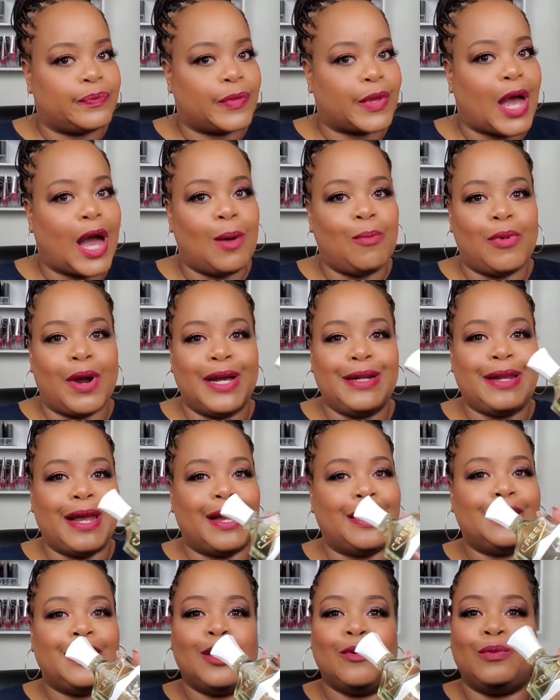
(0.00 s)
I'm right
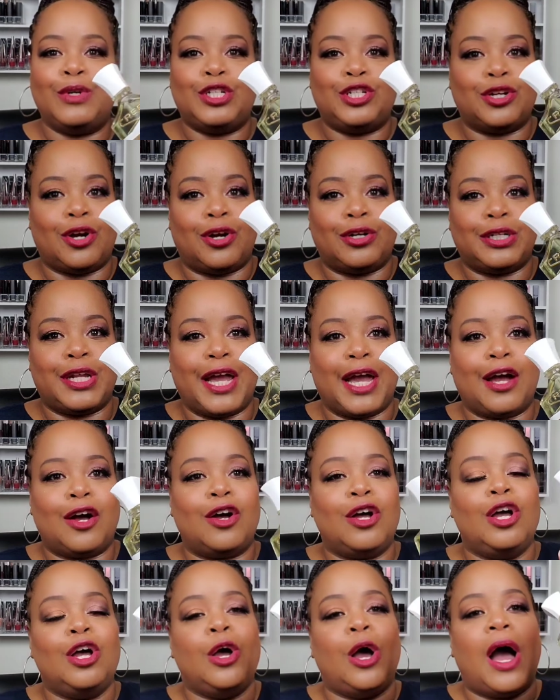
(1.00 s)
down there with y'all now.
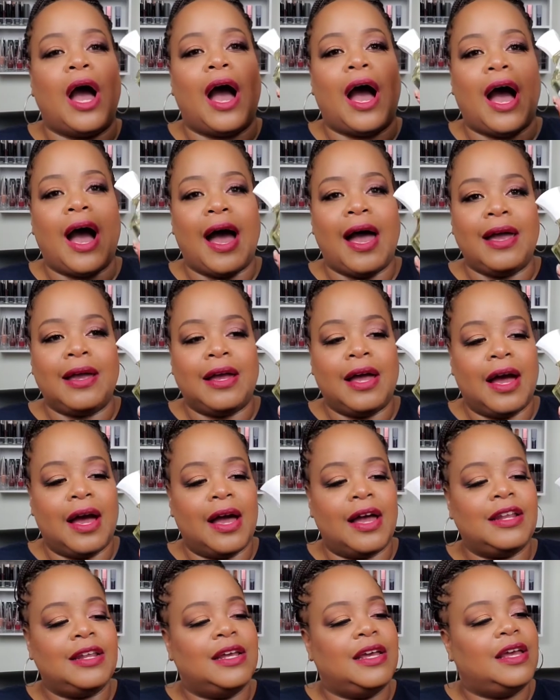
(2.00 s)
I
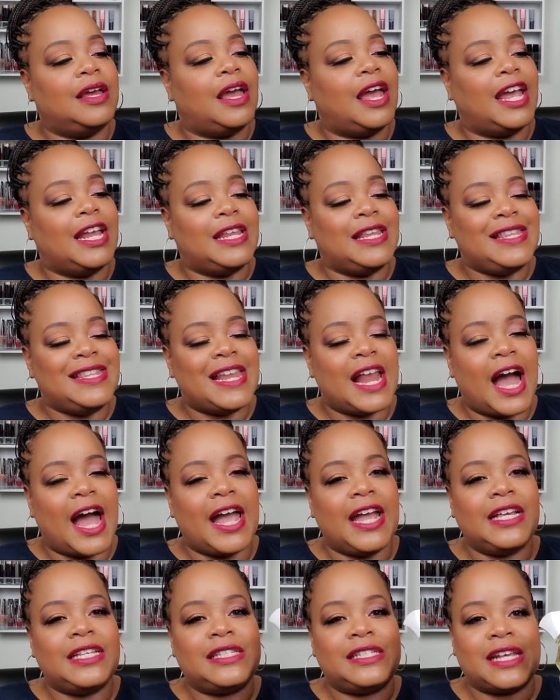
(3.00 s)
got a
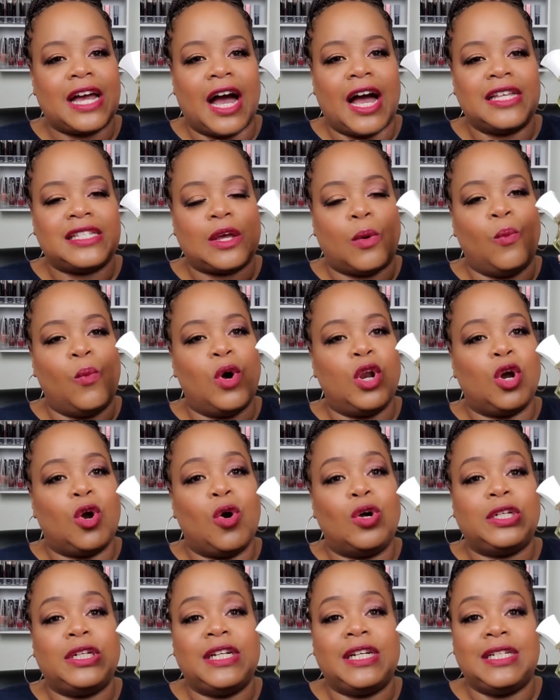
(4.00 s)
nice size. I want to
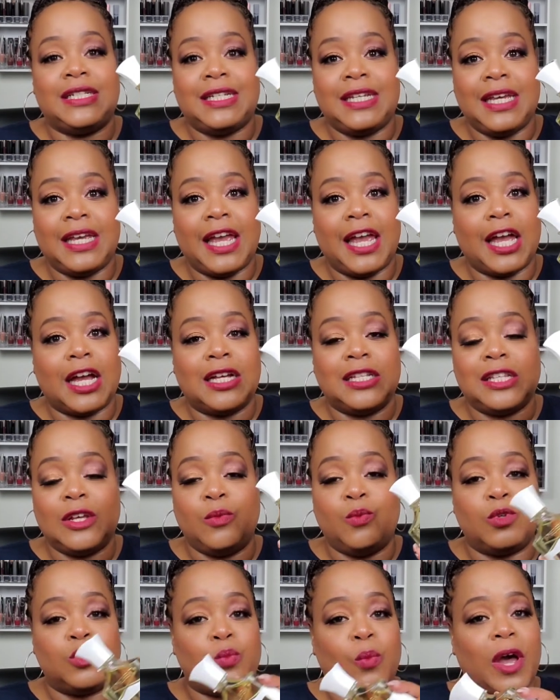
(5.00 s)
call it a decant because it
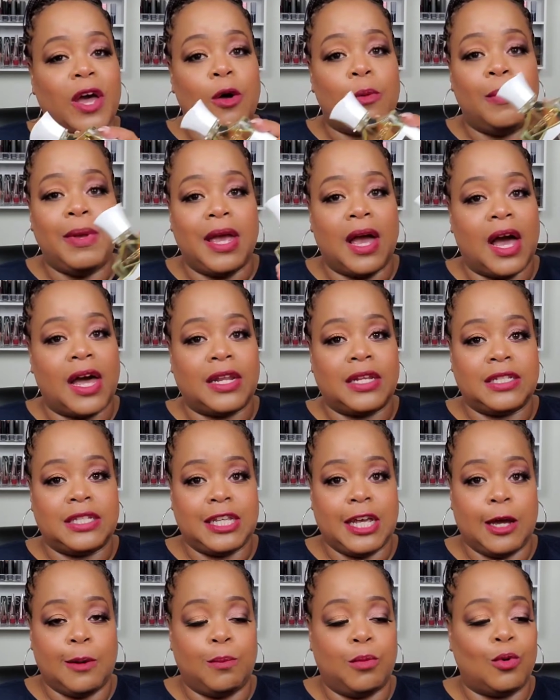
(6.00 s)
was well beyond a
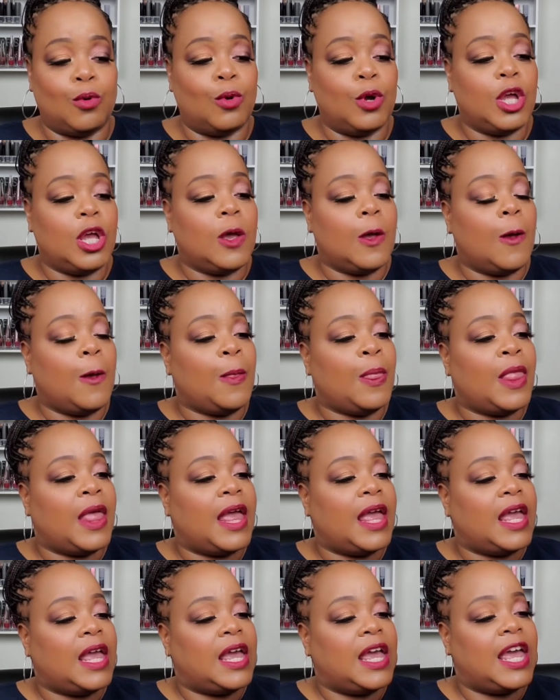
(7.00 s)
sample.
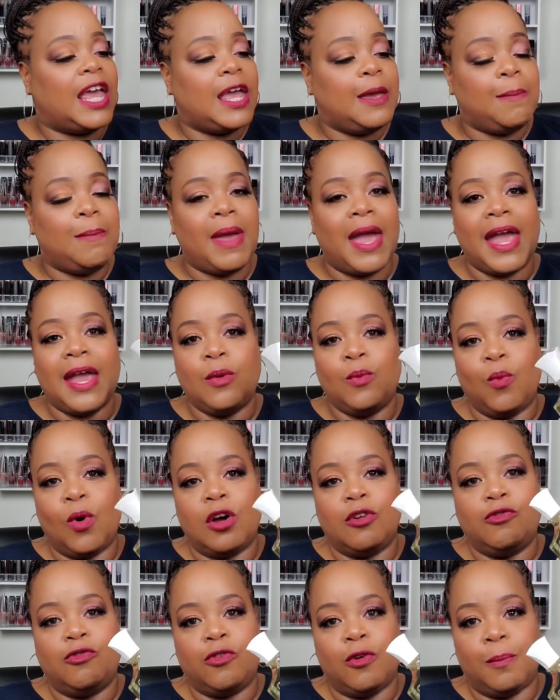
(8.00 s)
He made
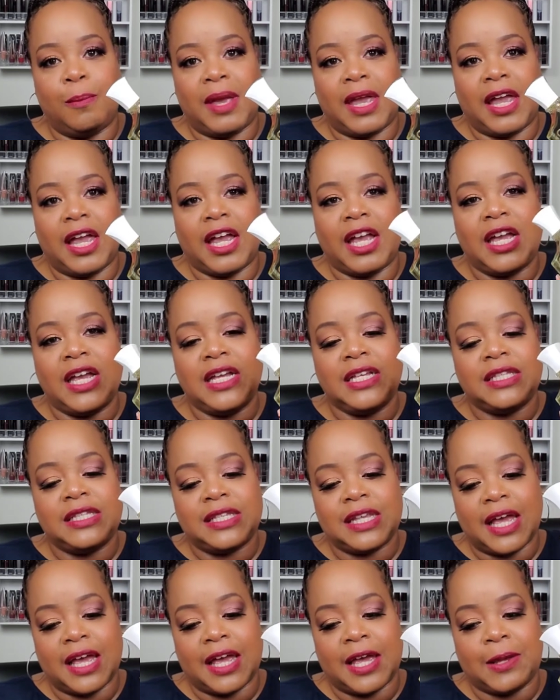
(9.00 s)
one for me, and he
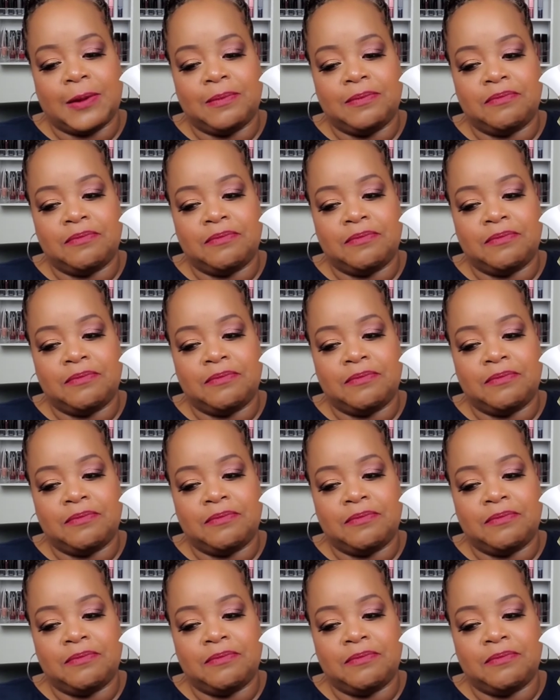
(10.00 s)
said,